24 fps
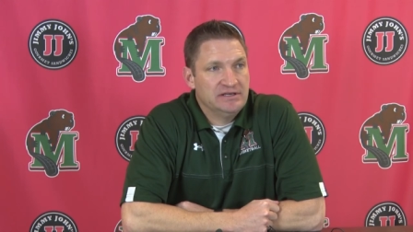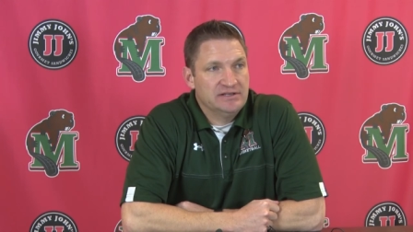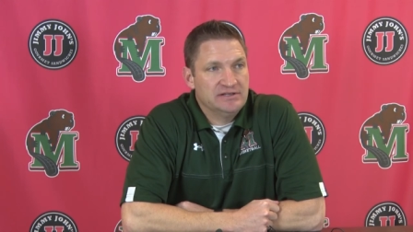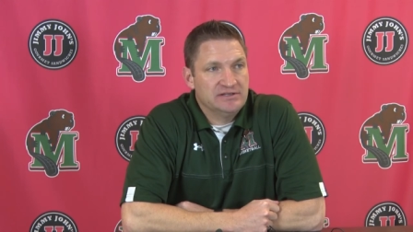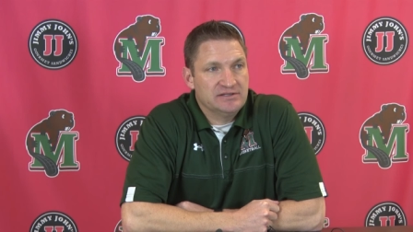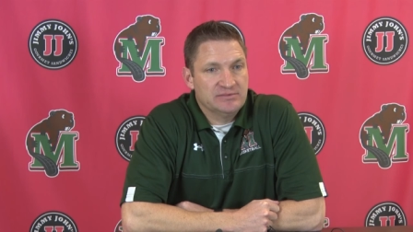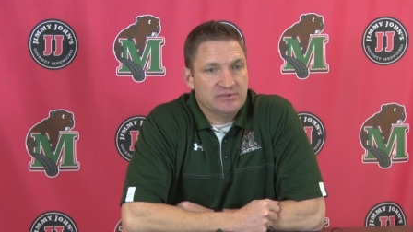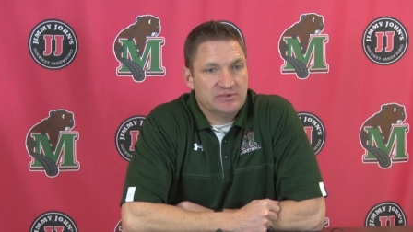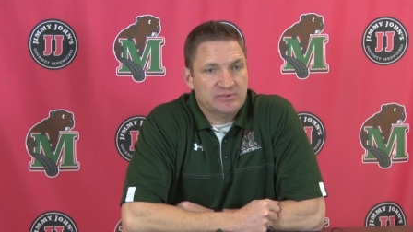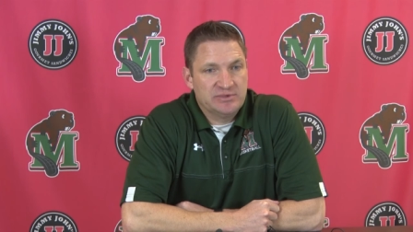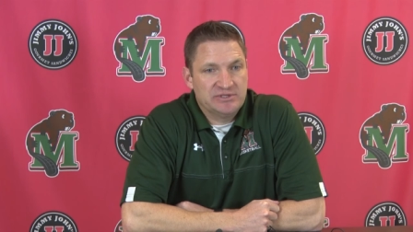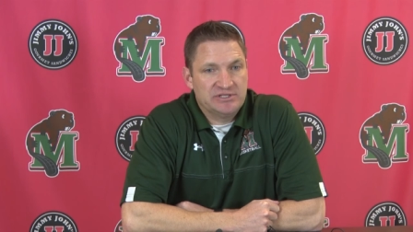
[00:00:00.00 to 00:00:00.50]

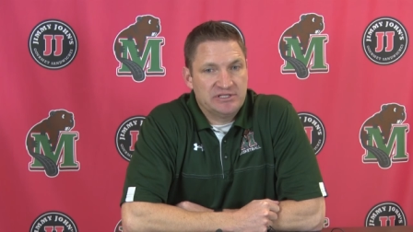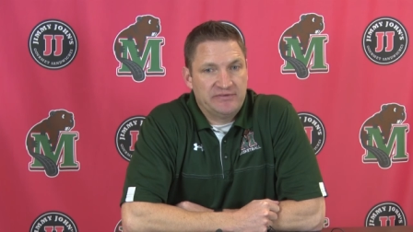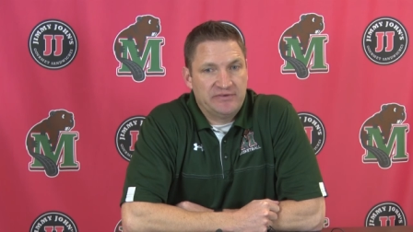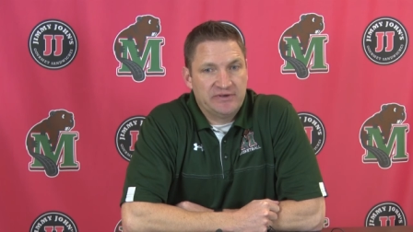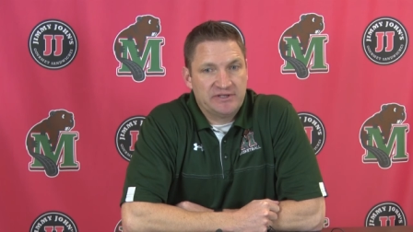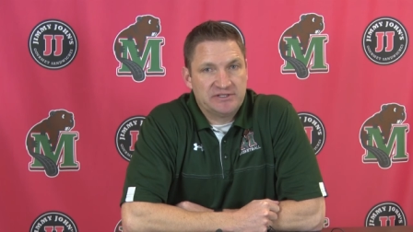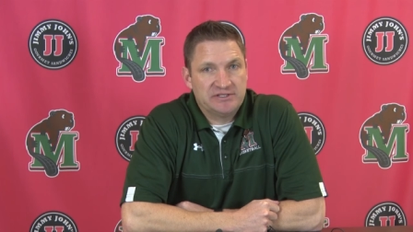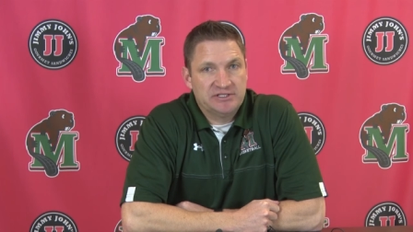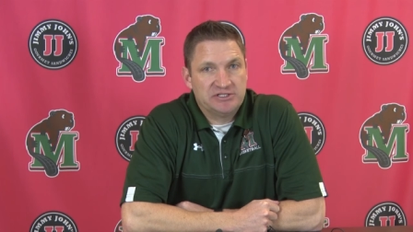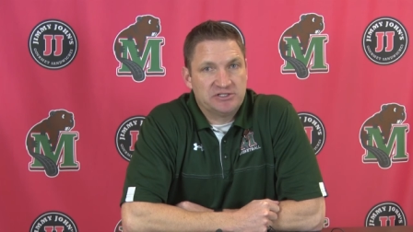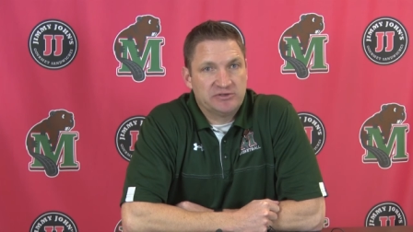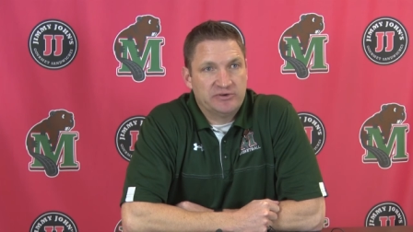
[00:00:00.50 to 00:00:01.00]
some
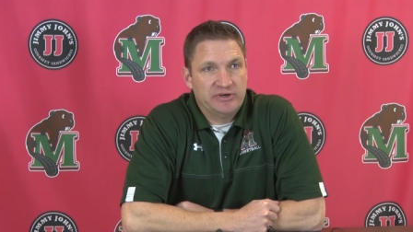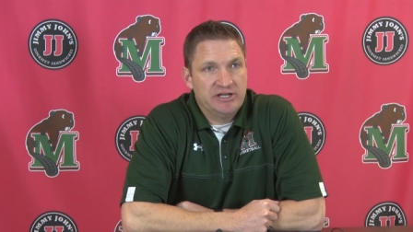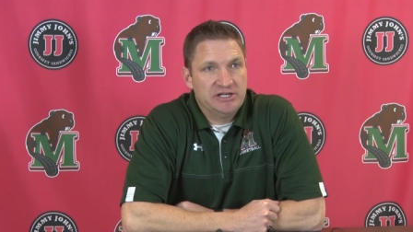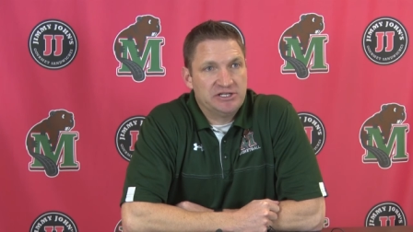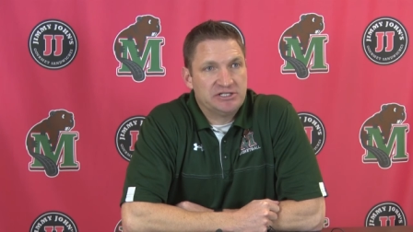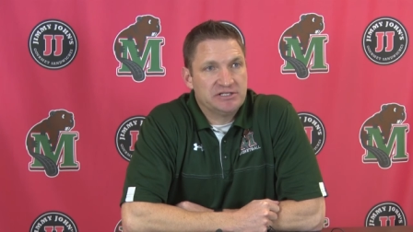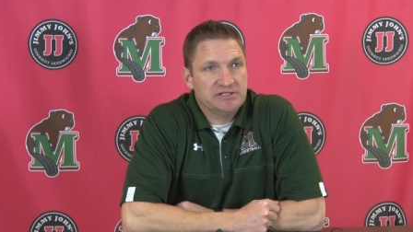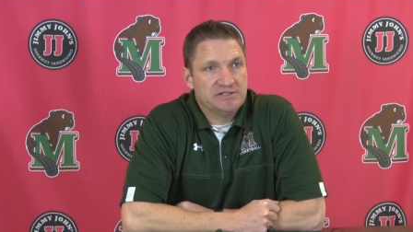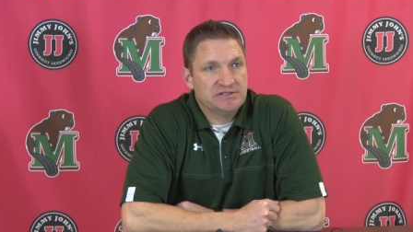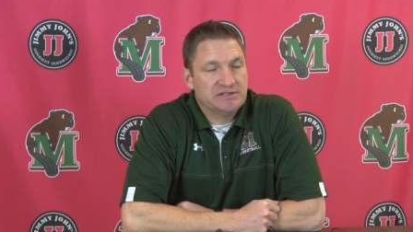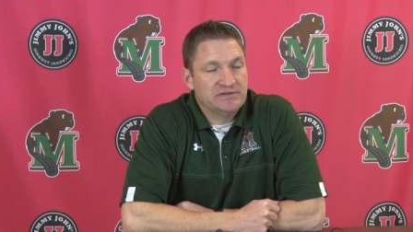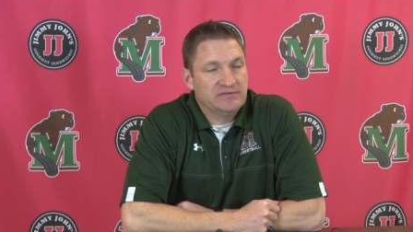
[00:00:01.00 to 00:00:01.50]
specific
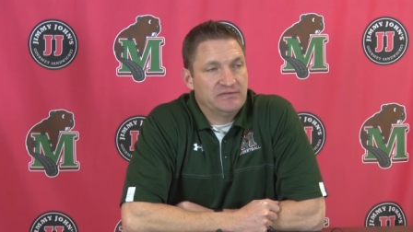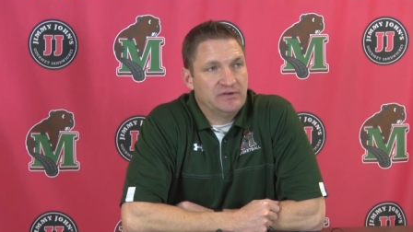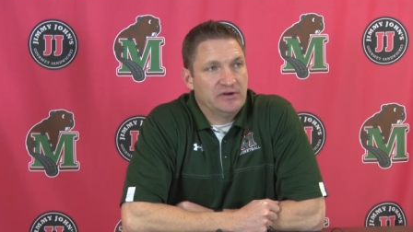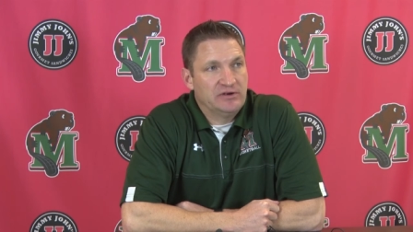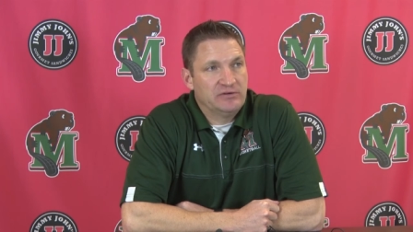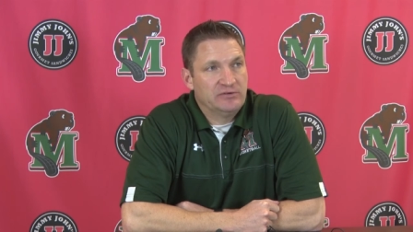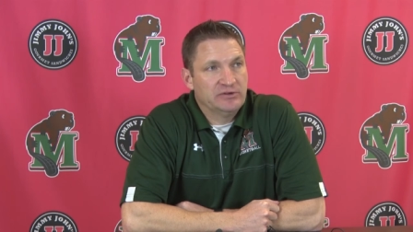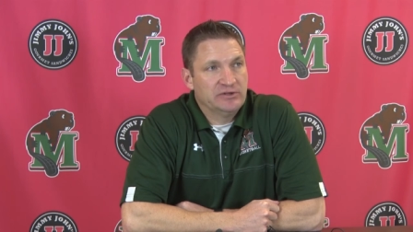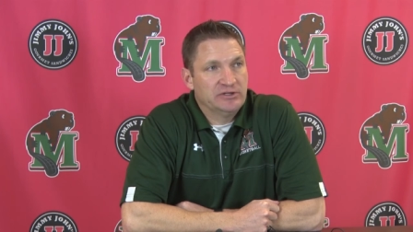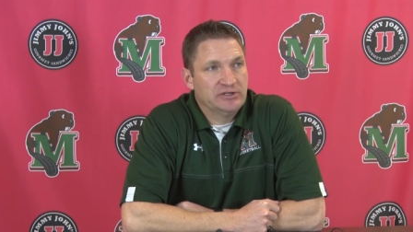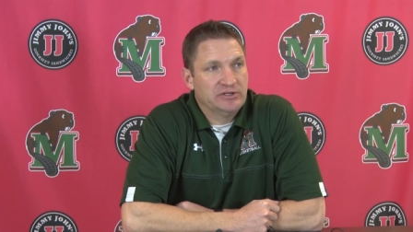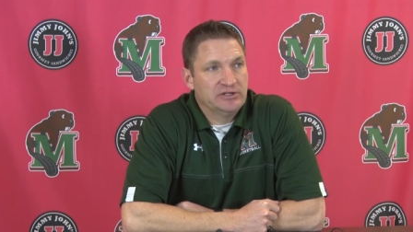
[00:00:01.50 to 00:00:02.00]
situations and felt
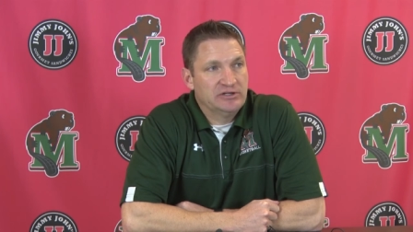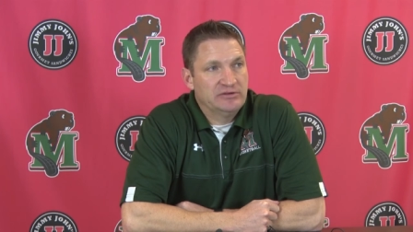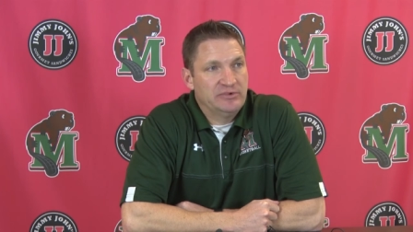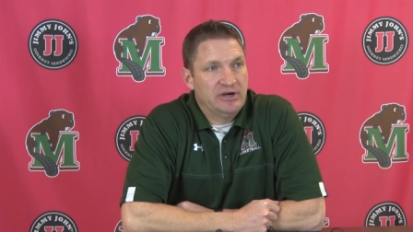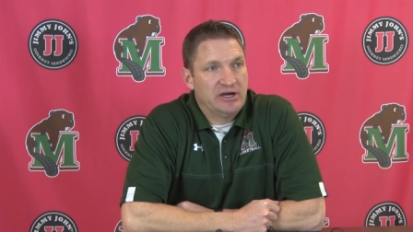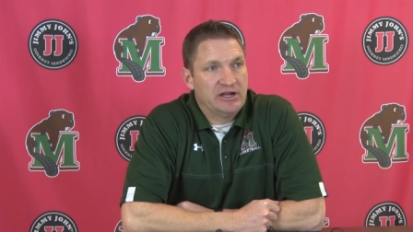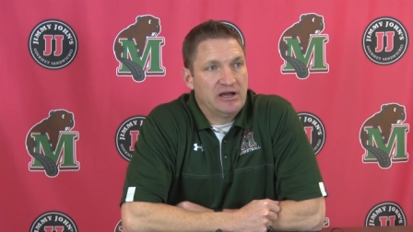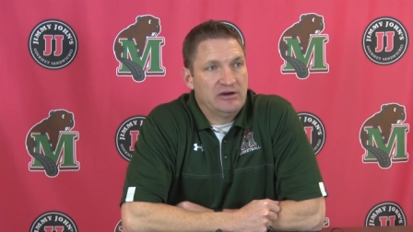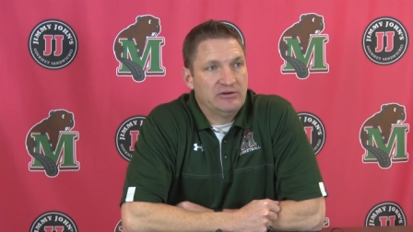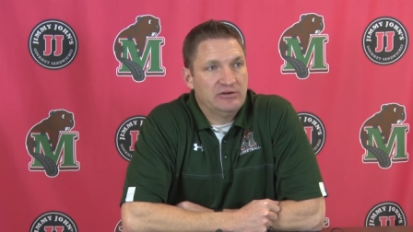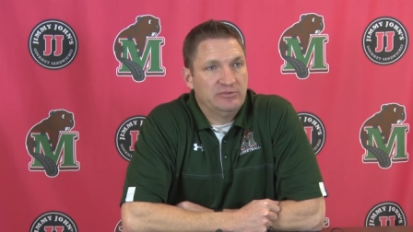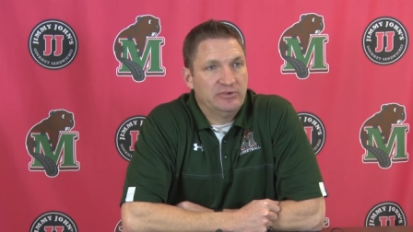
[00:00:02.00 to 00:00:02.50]
really good
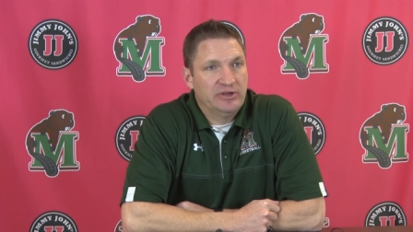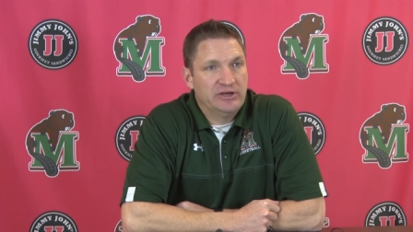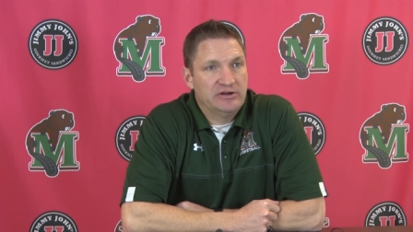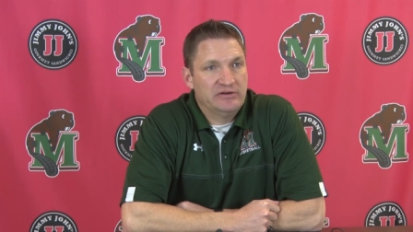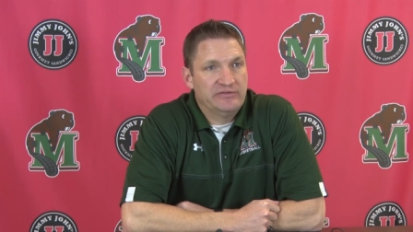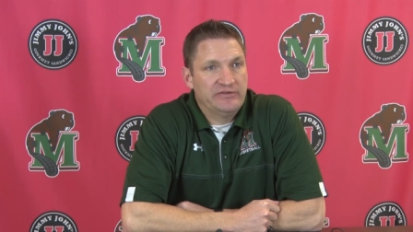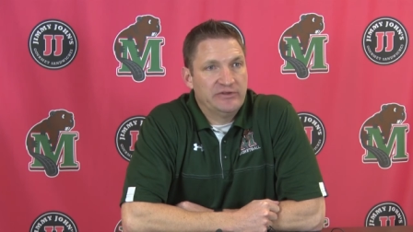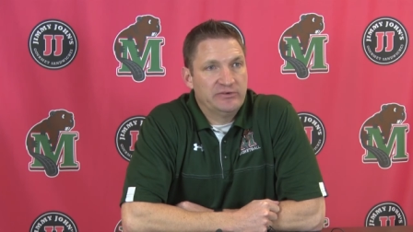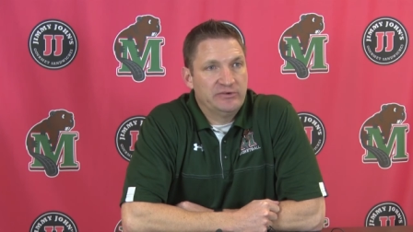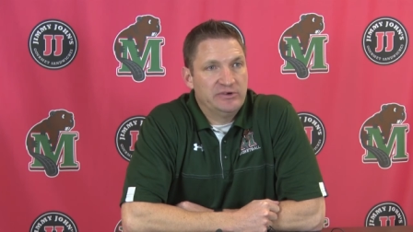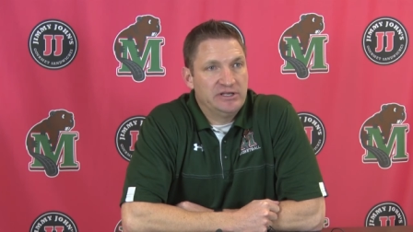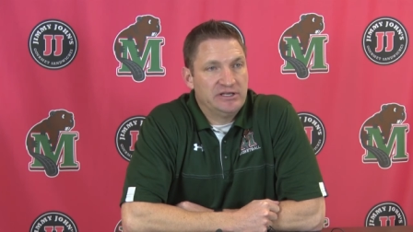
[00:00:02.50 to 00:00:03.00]
about how we played
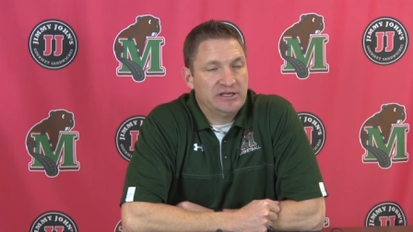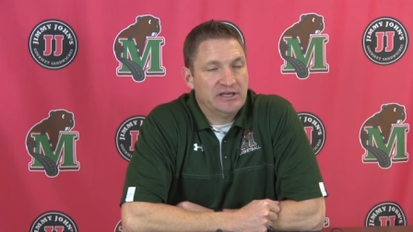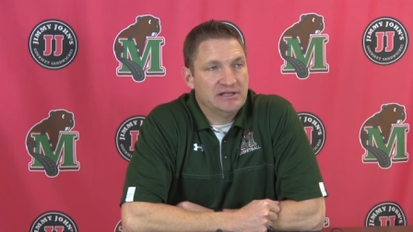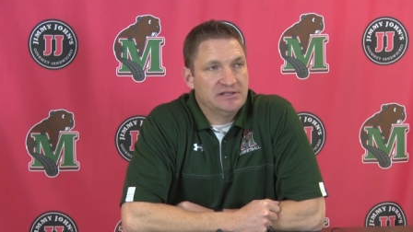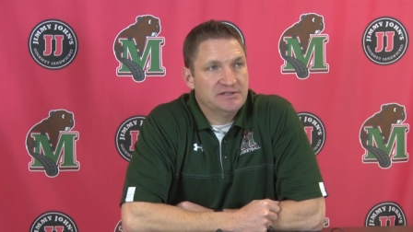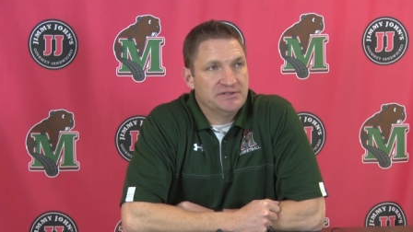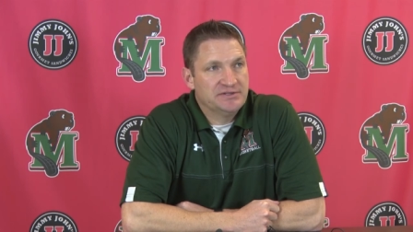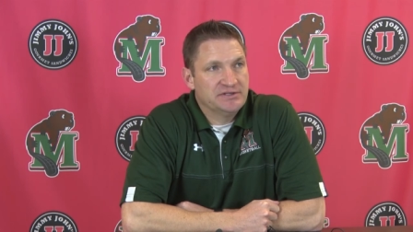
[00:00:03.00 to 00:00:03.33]
over the weekend.